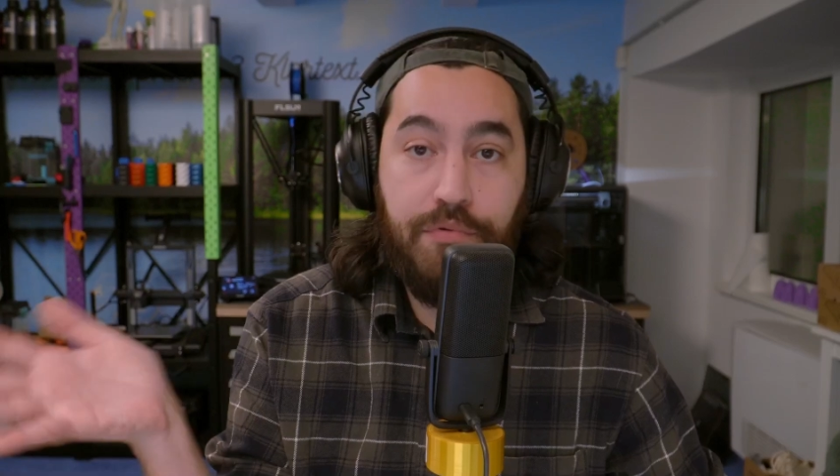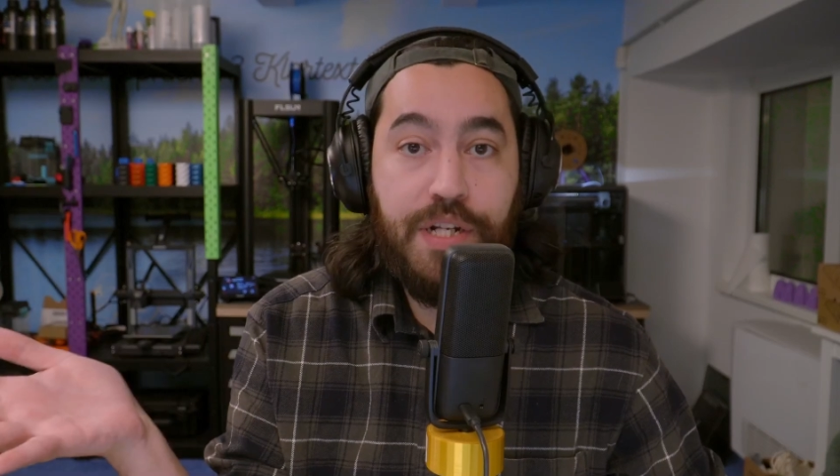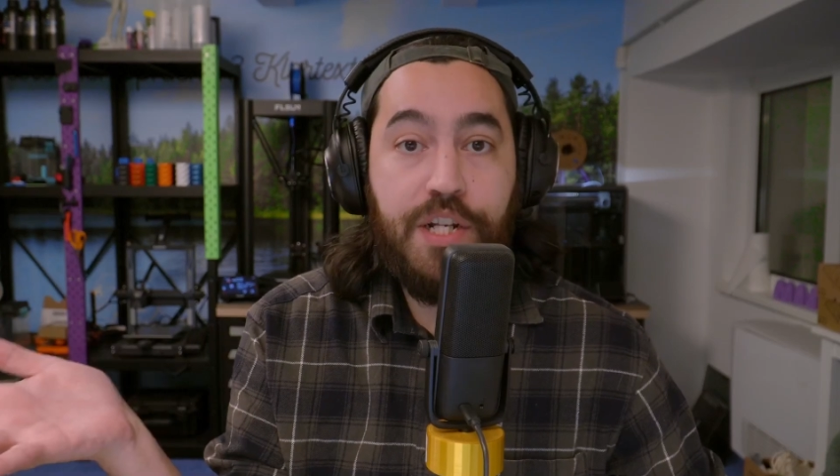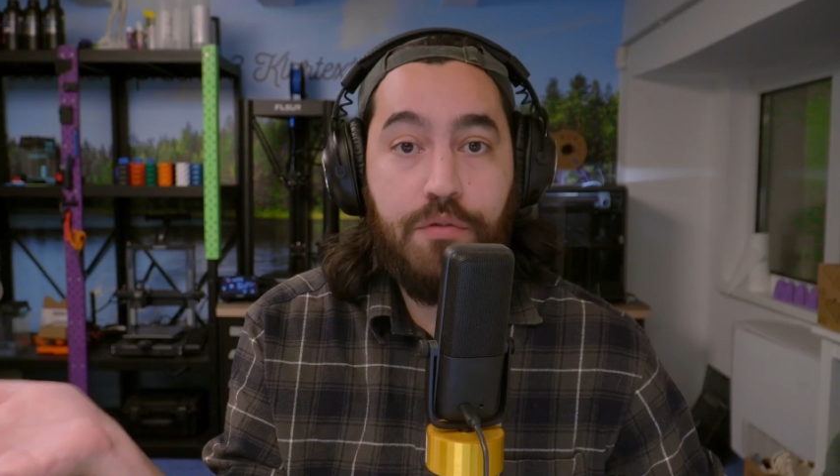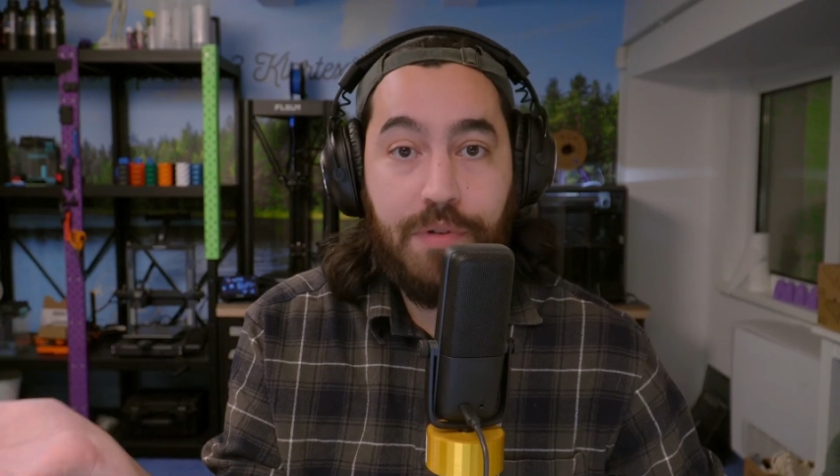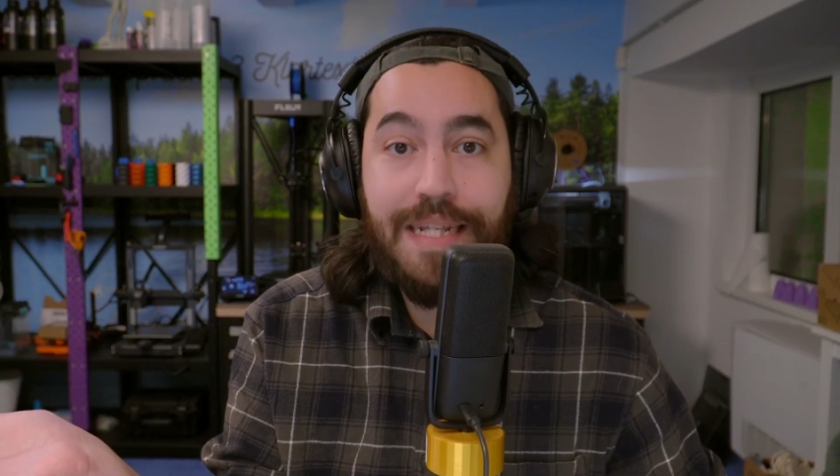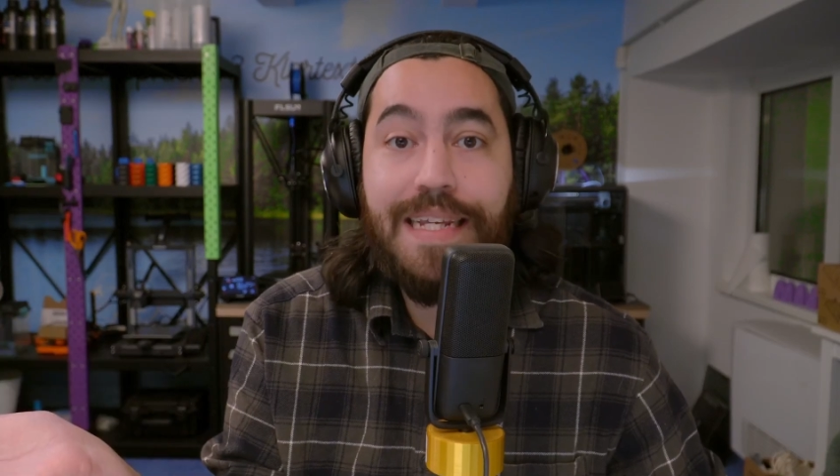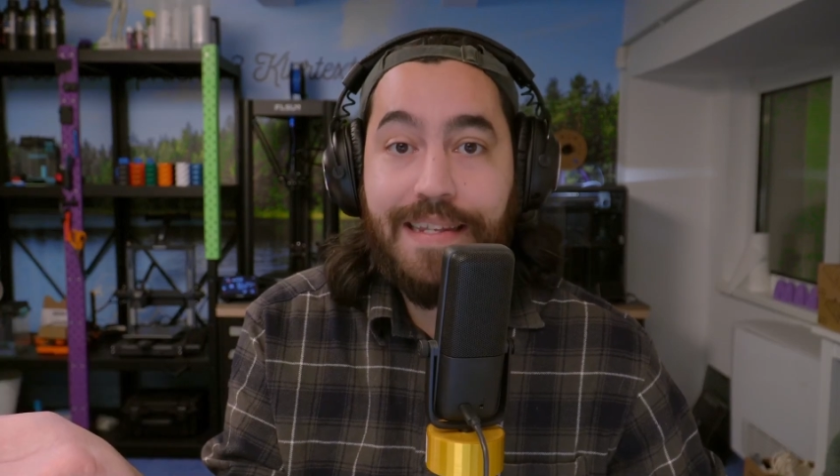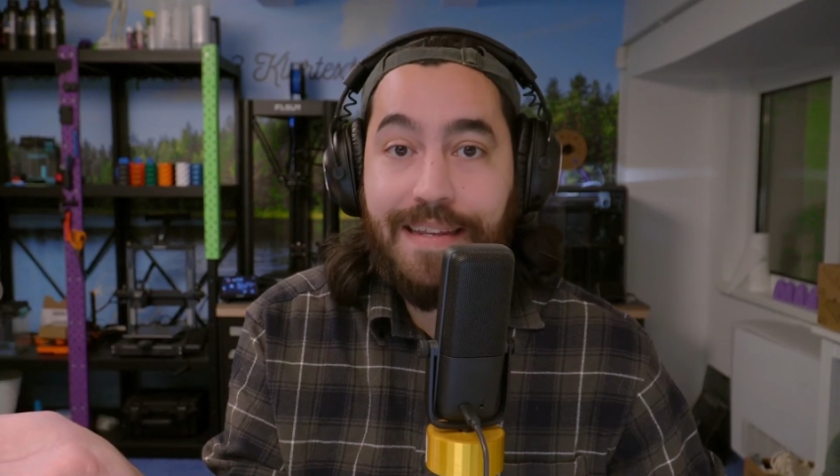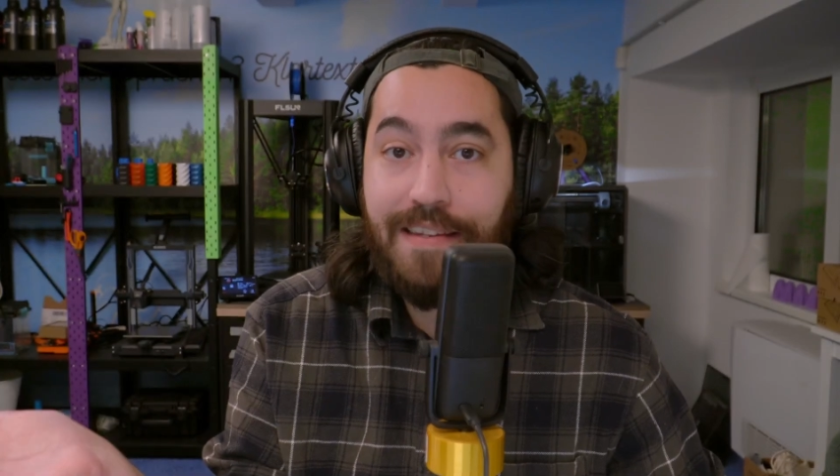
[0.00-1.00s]
printer
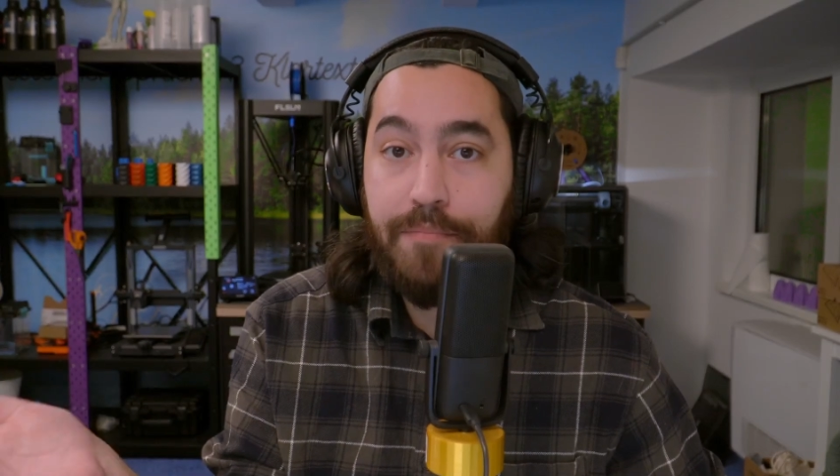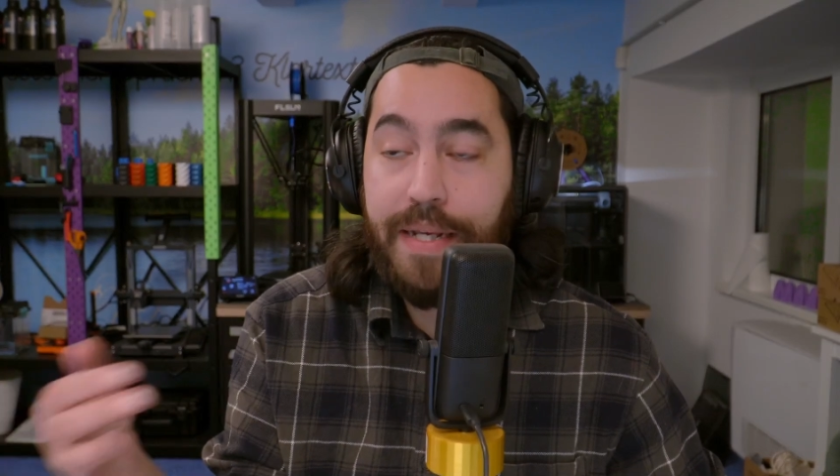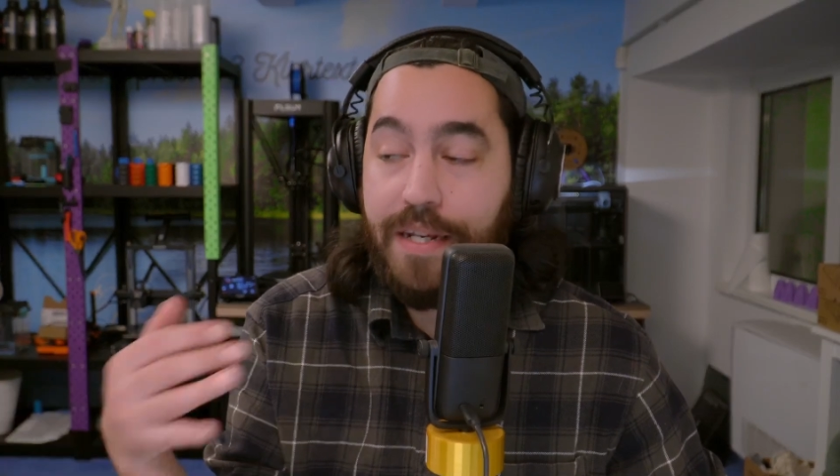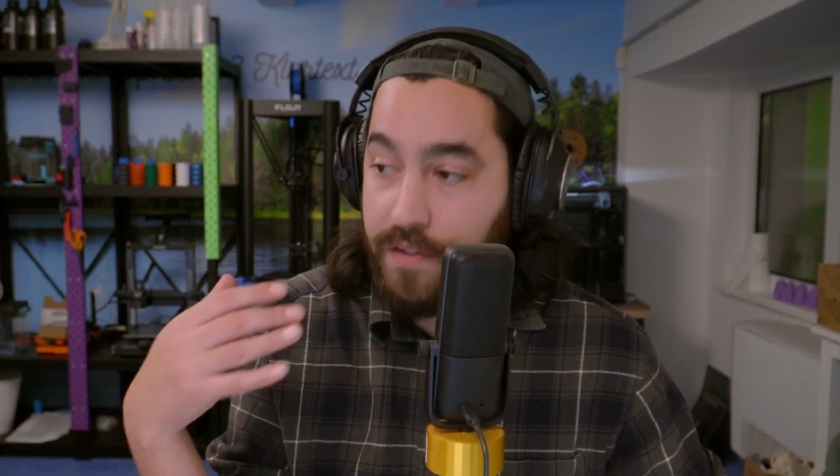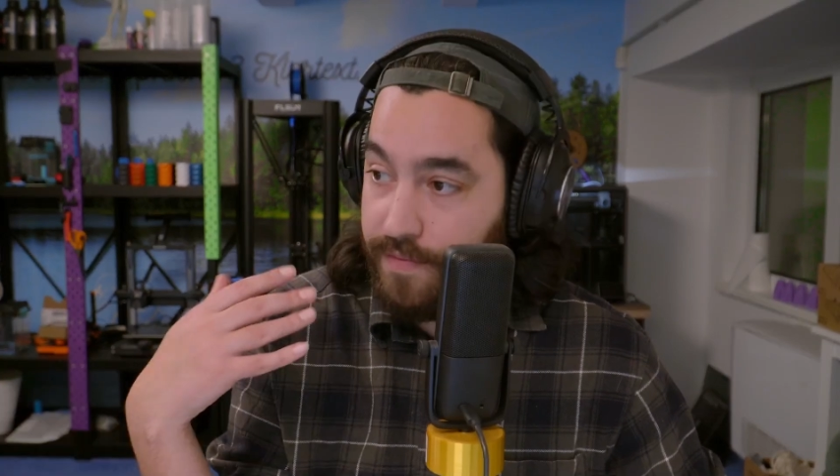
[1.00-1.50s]
release season because